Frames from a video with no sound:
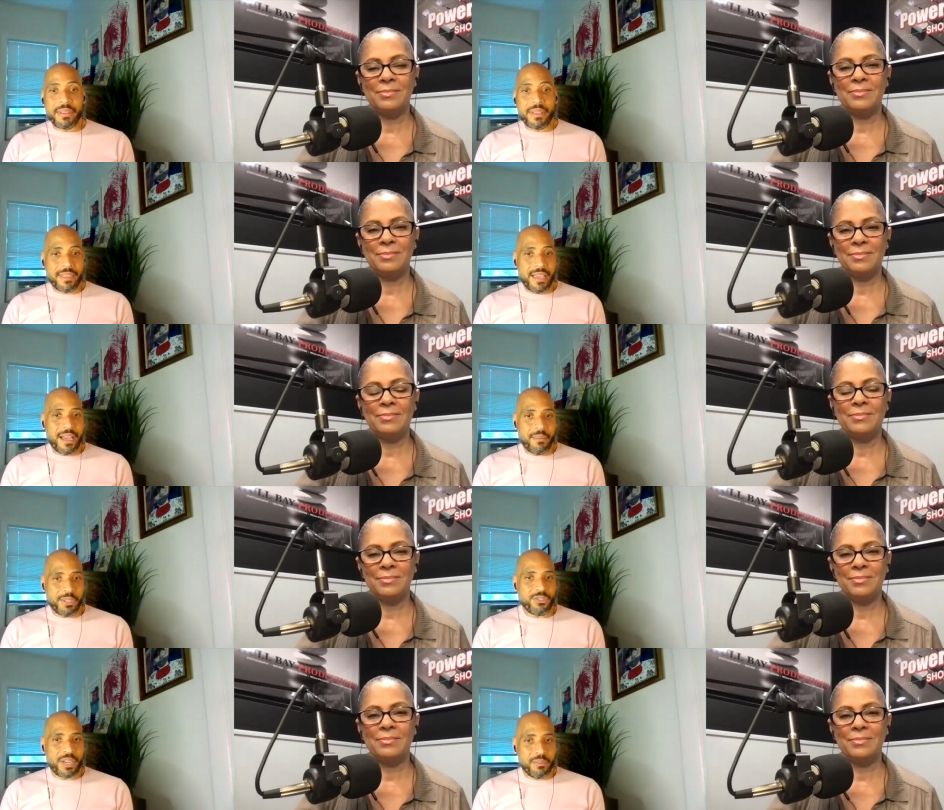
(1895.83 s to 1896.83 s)
Speaker 1: the thing I'm
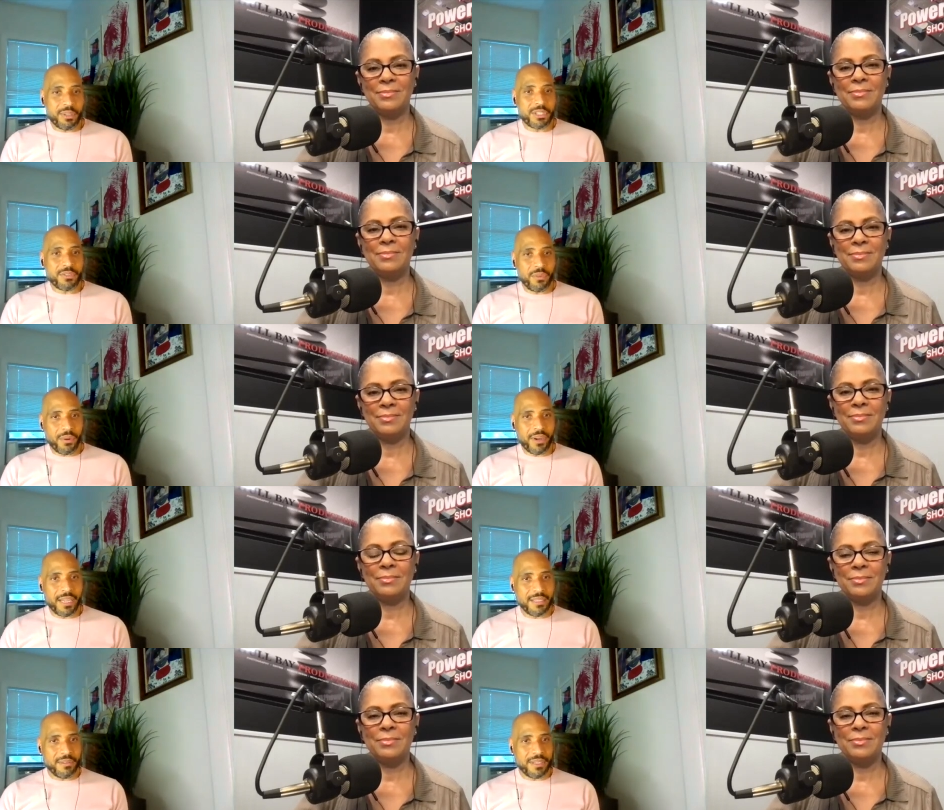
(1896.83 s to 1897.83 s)
going to try to push for
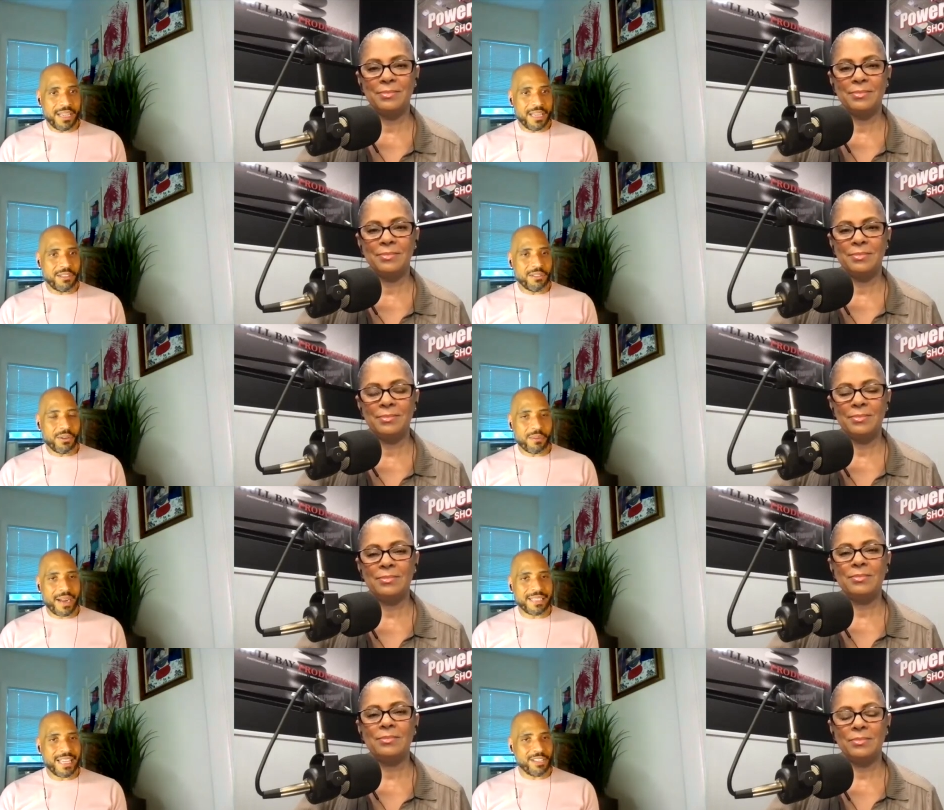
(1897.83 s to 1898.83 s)
in, in during
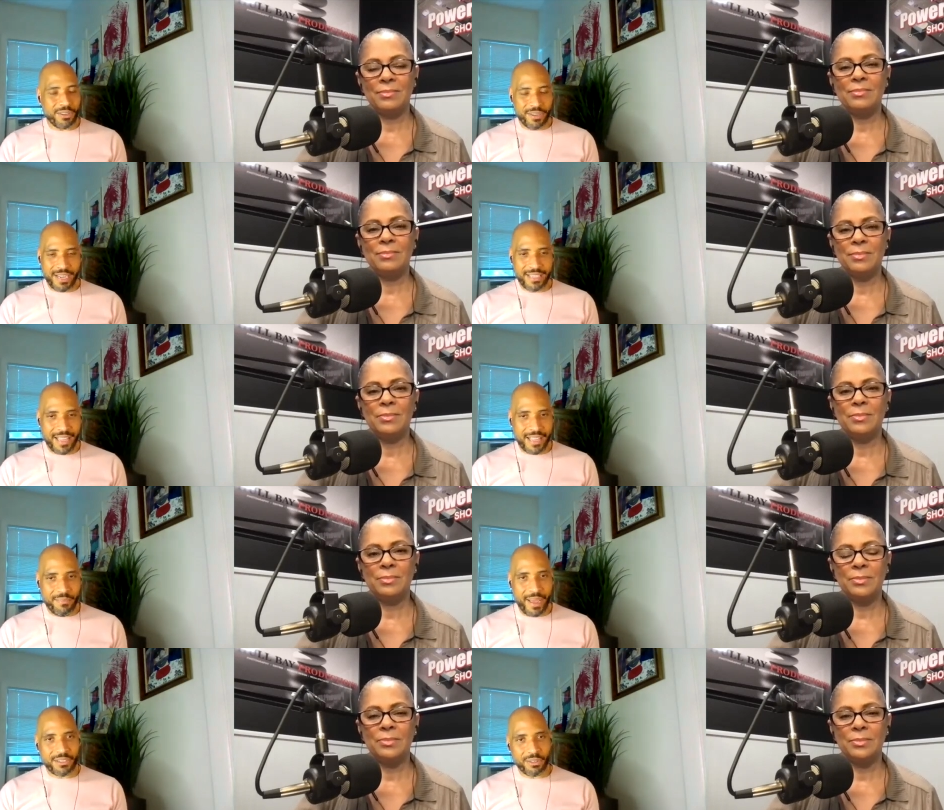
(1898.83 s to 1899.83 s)
my tenure at, at
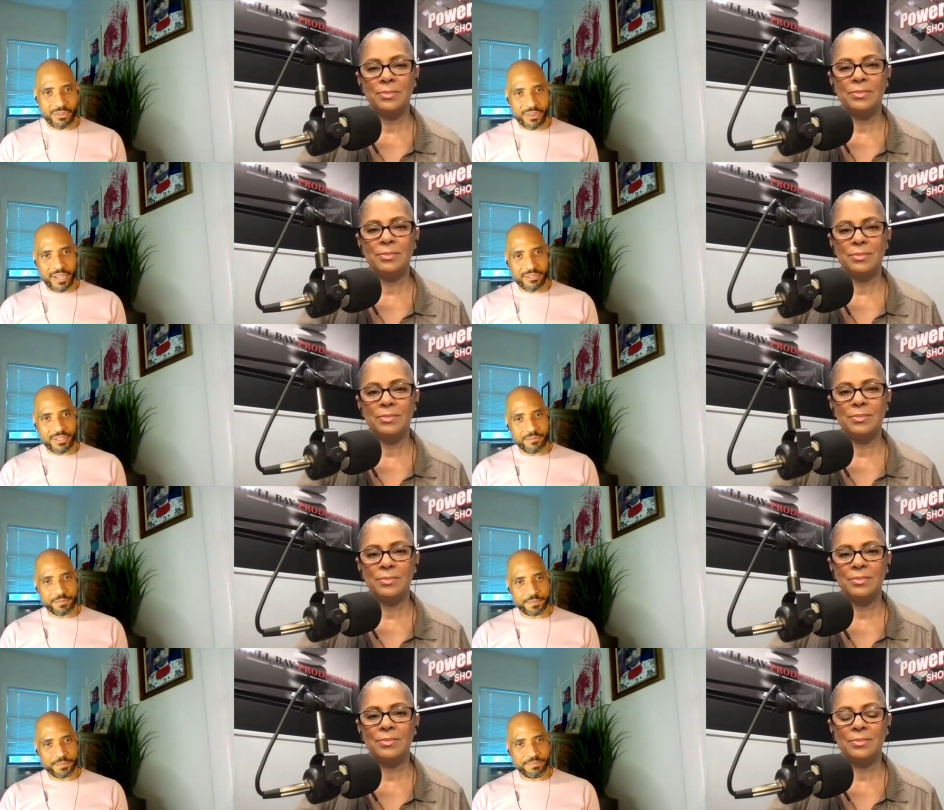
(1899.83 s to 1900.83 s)
Mass Cultural Council.
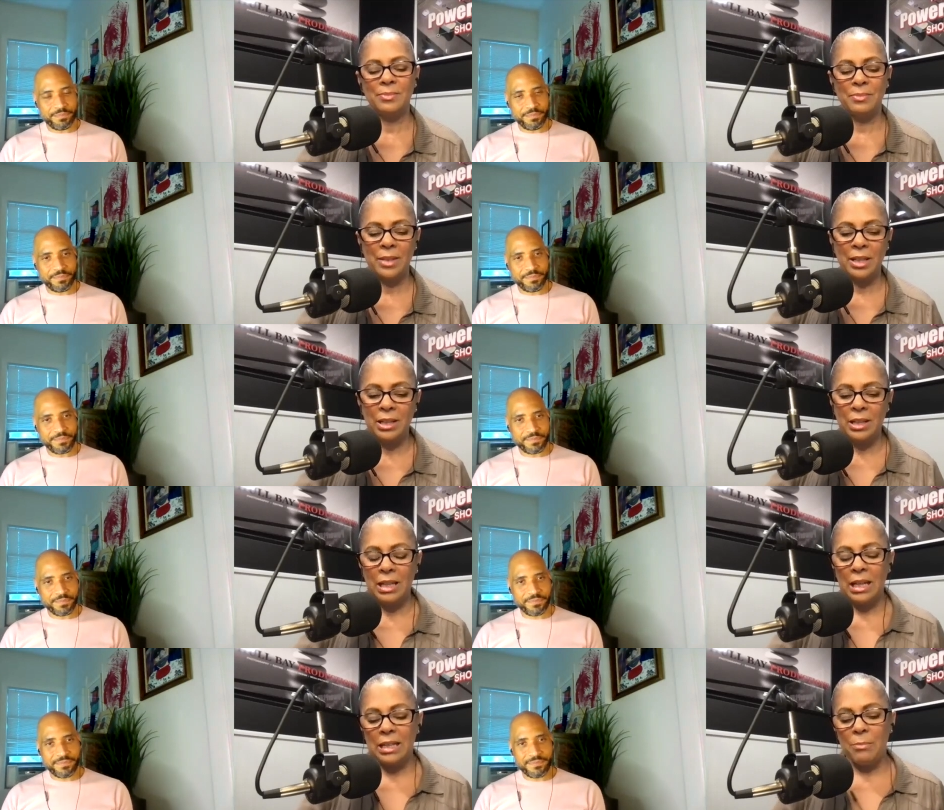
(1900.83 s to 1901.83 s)

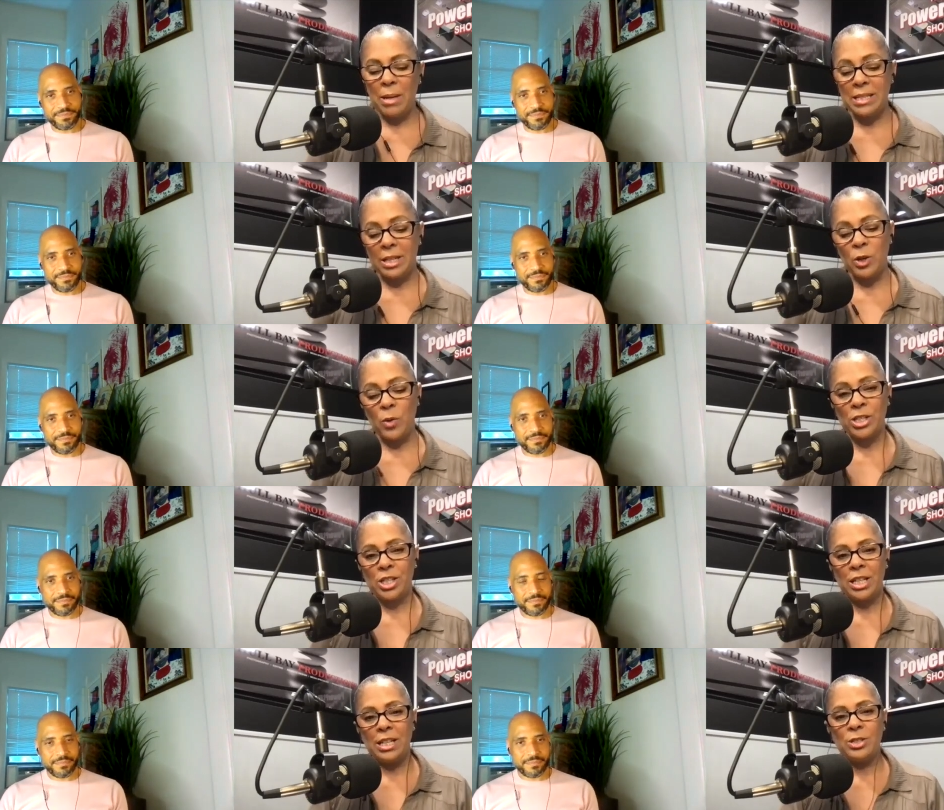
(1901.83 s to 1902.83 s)
Speaker 2: My second
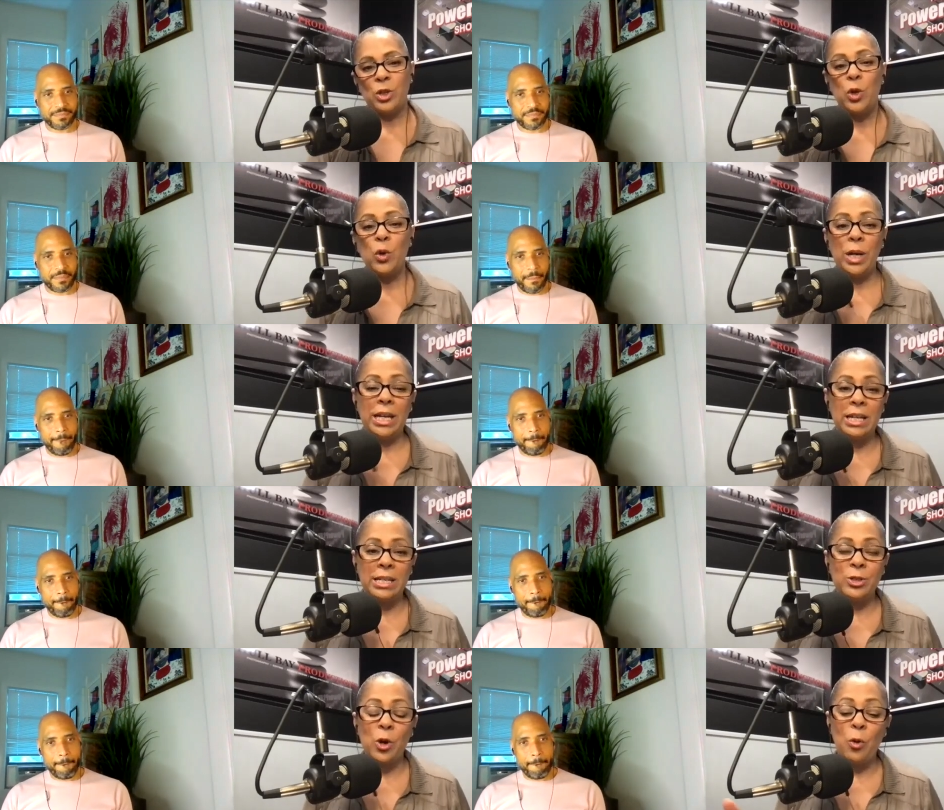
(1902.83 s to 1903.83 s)
question is Who
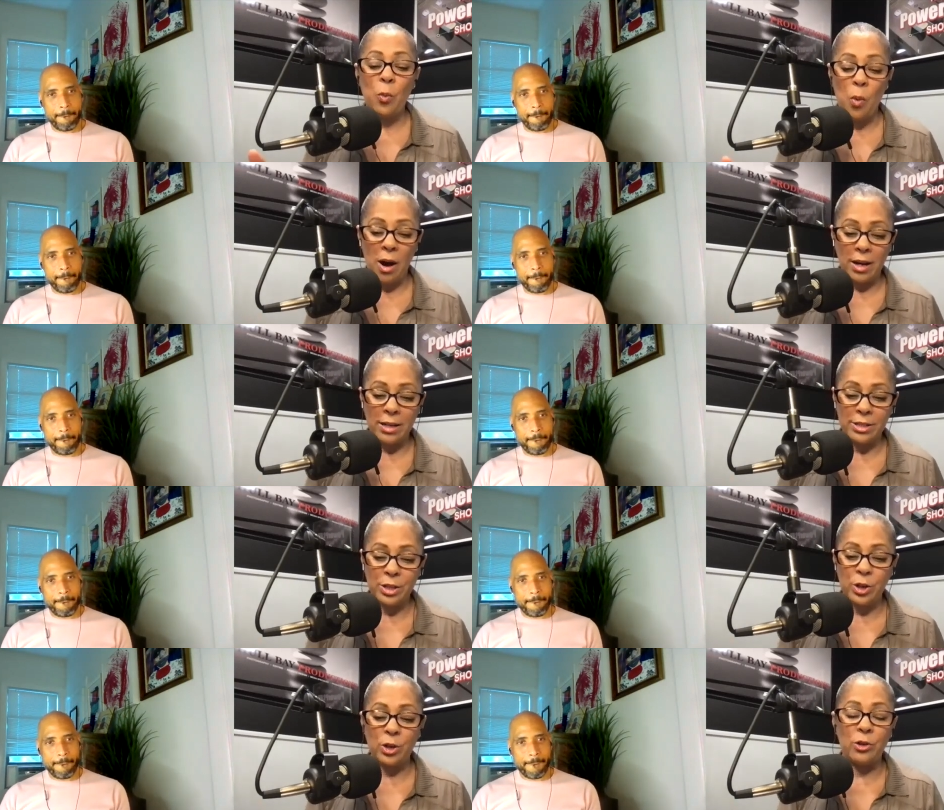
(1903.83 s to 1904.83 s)
is or
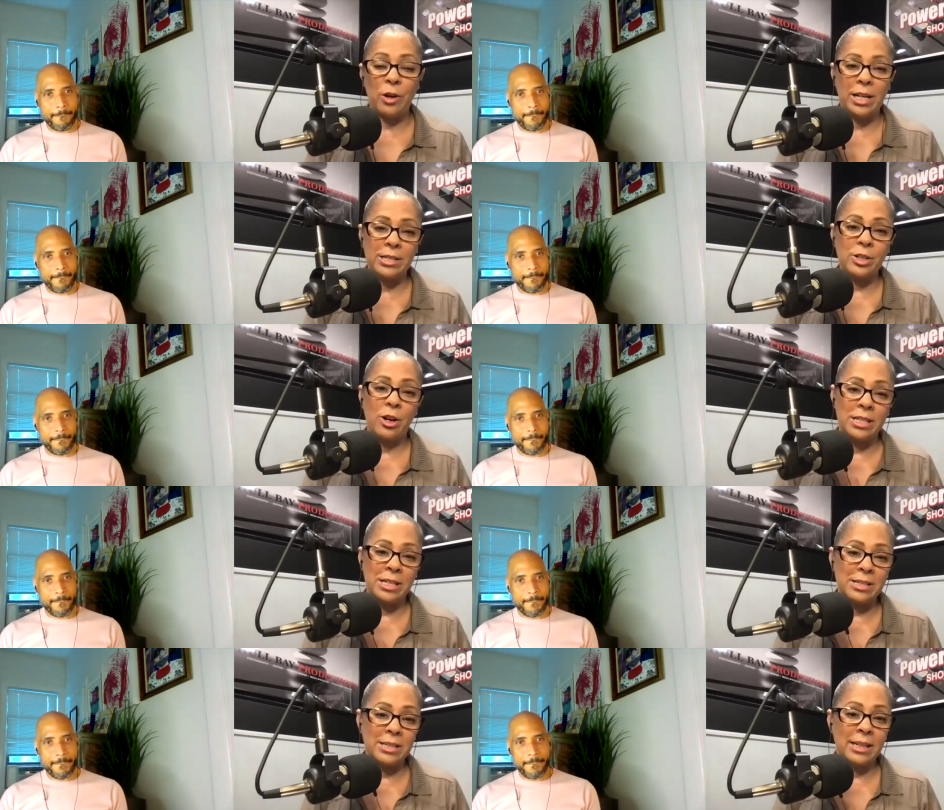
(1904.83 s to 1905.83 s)
was your greatest
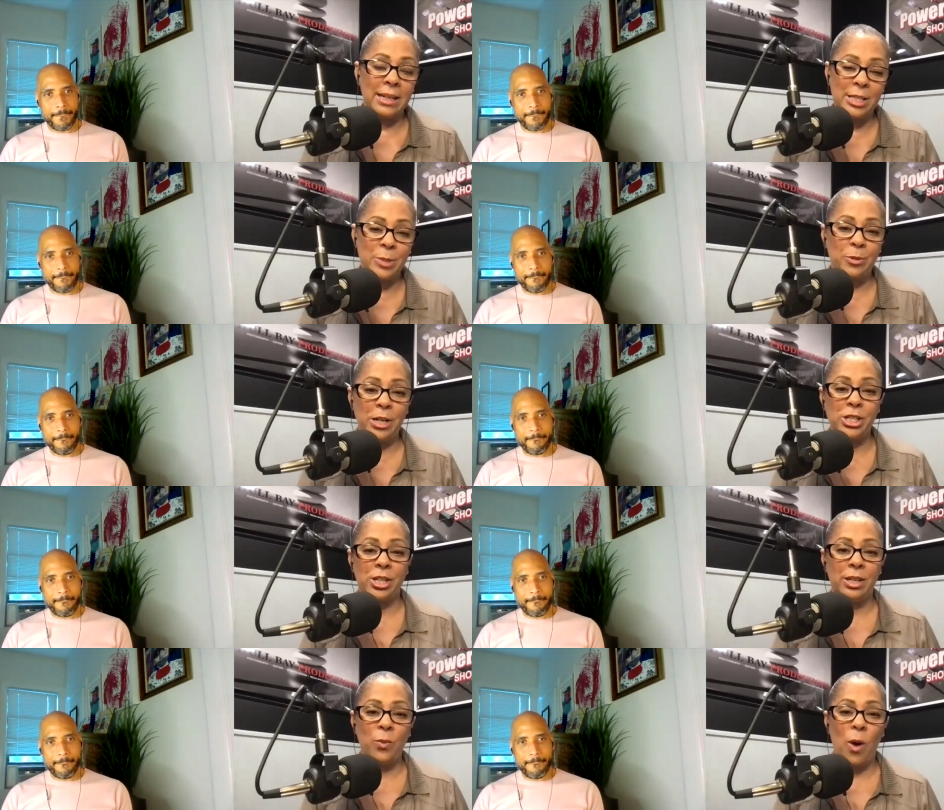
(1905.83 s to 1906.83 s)
artistic
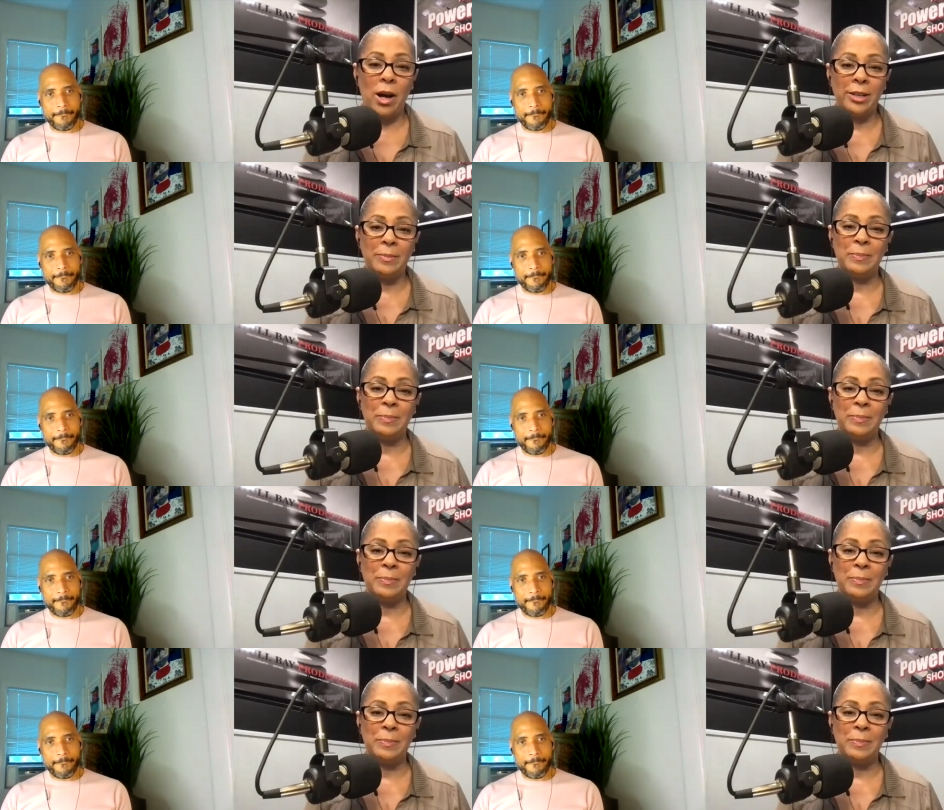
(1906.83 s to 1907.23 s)
inspiration and why?